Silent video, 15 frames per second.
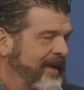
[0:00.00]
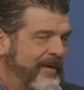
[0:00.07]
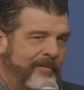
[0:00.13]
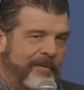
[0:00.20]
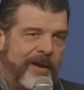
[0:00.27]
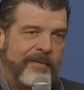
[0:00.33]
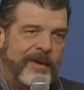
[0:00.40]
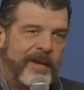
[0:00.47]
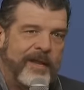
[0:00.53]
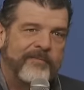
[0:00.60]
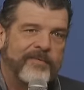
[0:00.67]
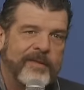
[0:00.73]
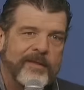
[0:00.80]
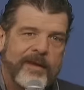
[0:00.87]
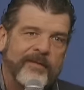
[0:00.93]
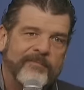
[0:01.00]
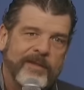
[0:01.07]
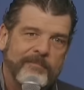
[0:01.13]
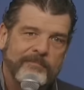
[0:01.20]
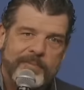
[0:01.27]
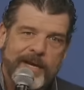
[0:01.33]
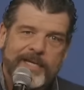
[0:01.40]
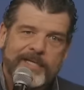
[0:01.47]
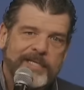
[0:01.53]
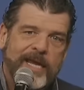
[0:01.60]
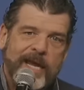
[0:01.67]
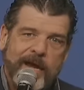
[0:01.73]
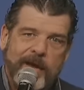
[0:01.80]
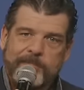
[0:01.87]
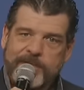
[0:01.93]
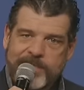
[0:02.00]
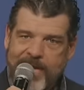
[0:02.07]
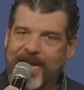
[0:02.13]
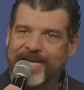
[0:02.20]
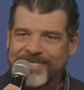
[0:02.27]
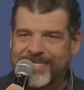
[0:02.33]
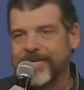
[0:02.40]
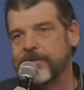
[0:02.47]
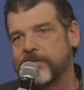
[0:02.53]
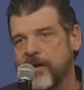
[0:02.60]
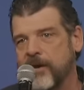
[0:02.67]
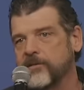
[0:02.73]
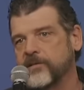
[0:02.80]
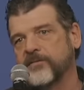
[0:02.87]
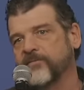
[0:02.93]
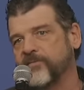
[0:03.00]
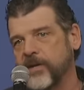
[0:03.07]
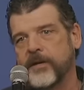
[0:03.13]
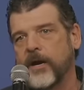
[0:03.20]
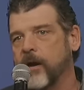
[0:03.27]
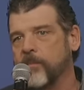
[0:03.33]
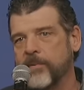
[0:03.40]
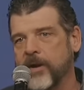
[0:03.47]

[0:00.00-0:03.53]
But I mean, even even the base camp is 18,000 feet up,